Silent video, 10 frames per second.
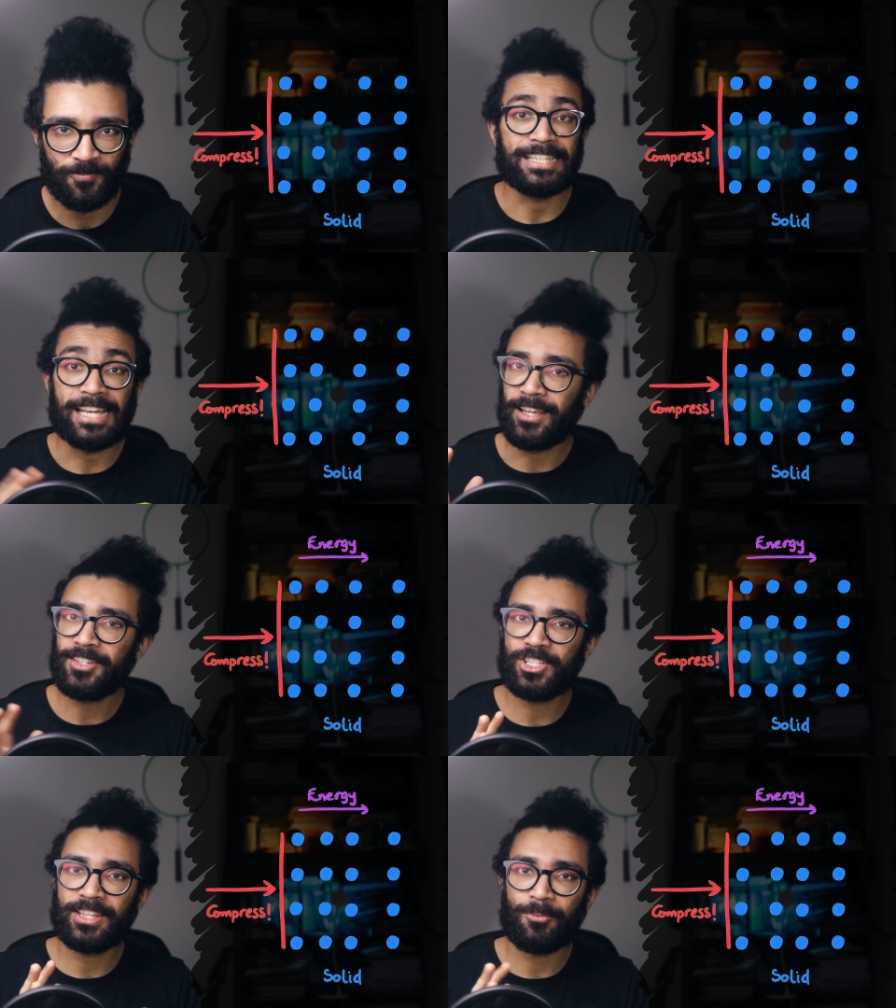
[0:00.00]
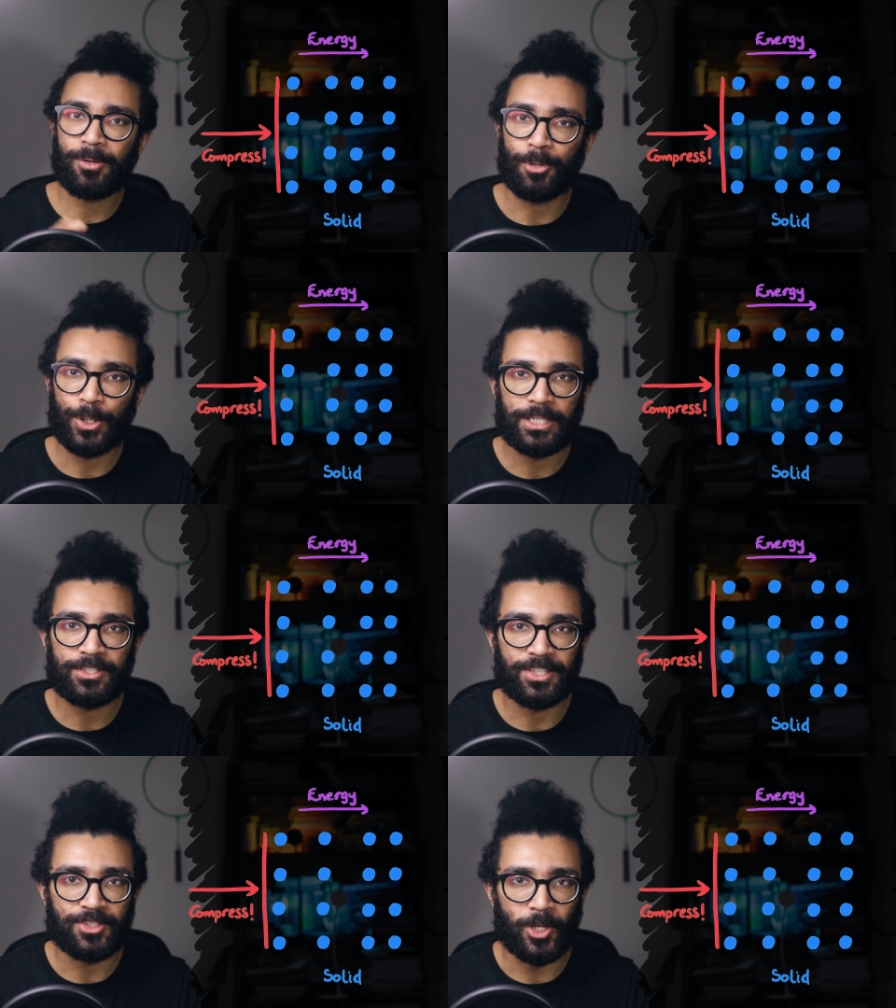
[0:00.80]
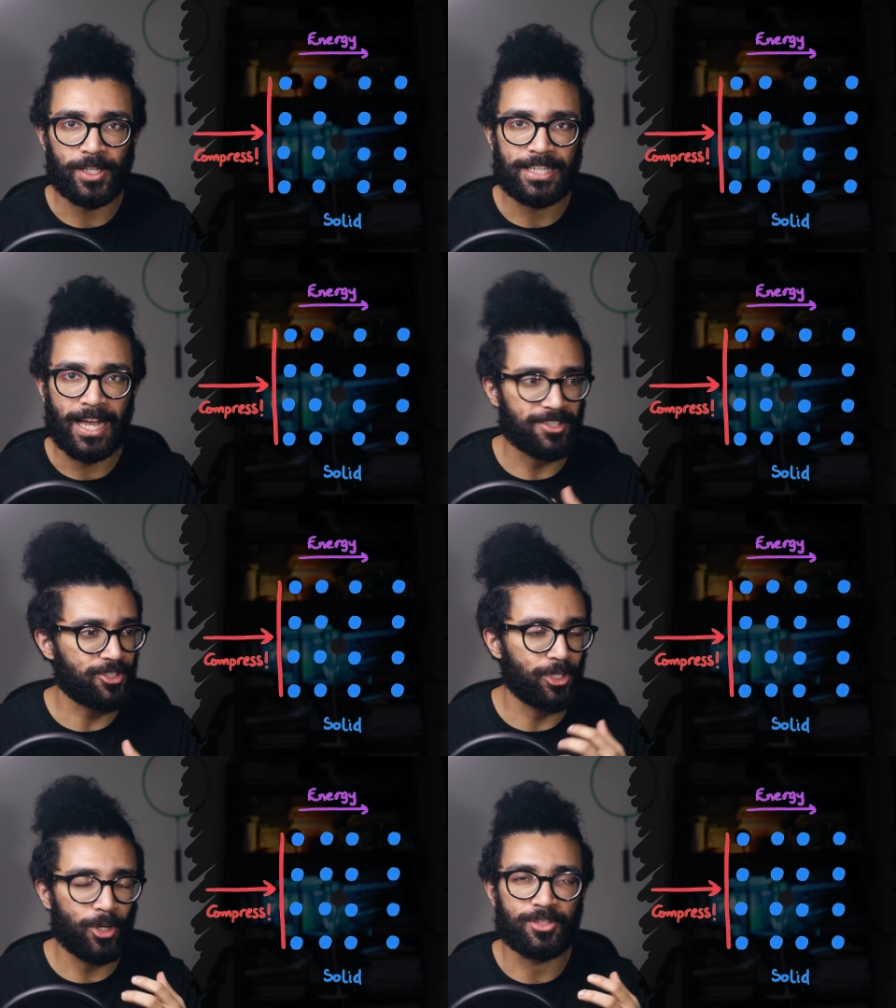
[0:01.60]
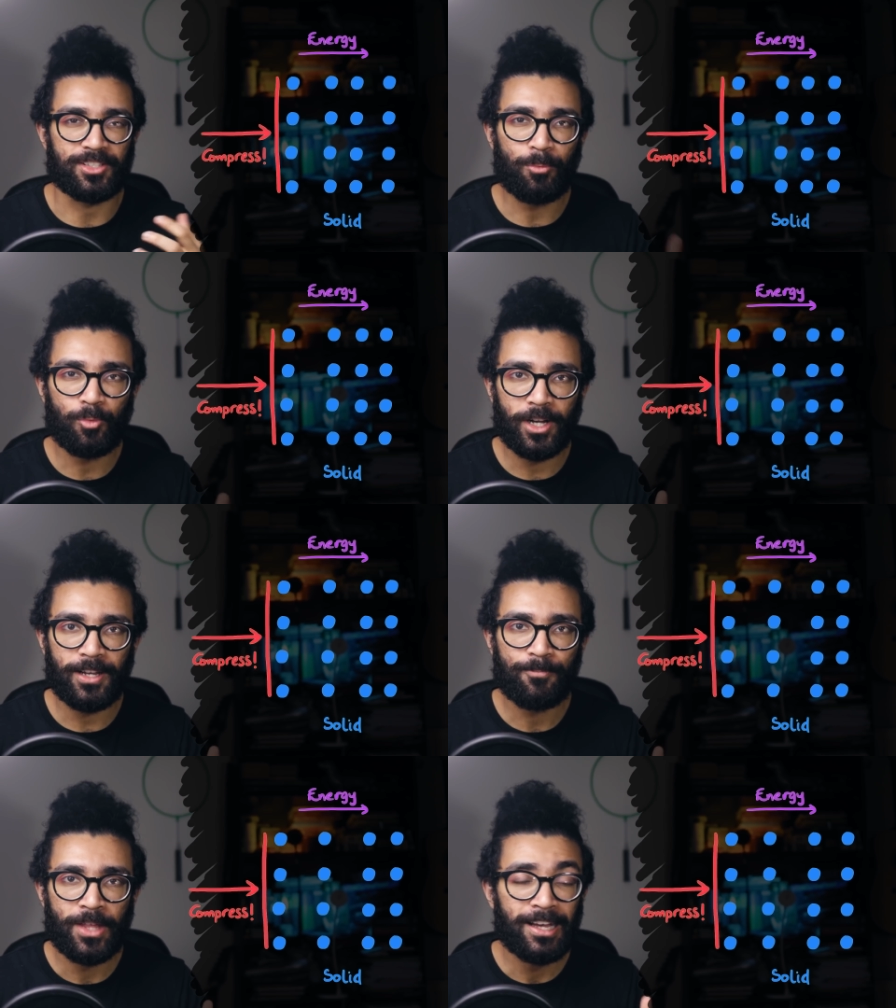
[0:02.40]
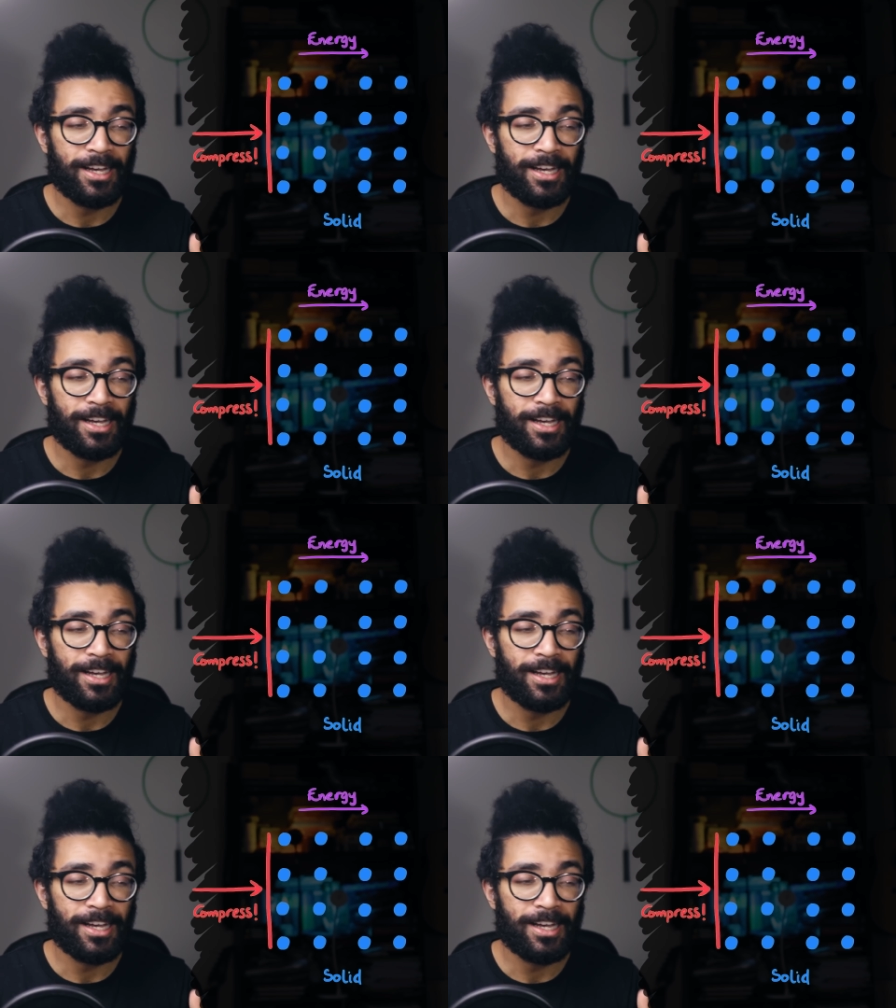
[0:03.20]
The energy that we put into the solid has to go somewhere,